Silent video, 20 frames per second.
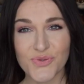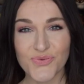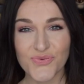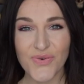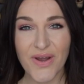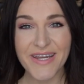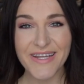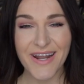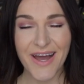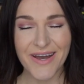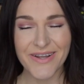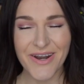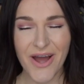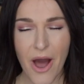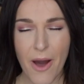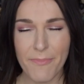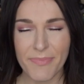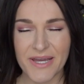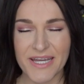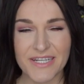right on
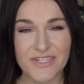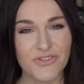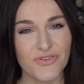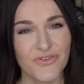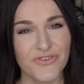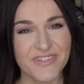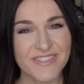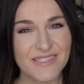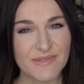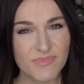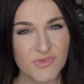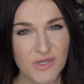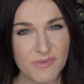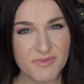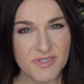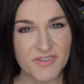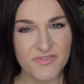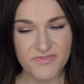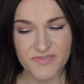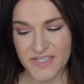up in your subscription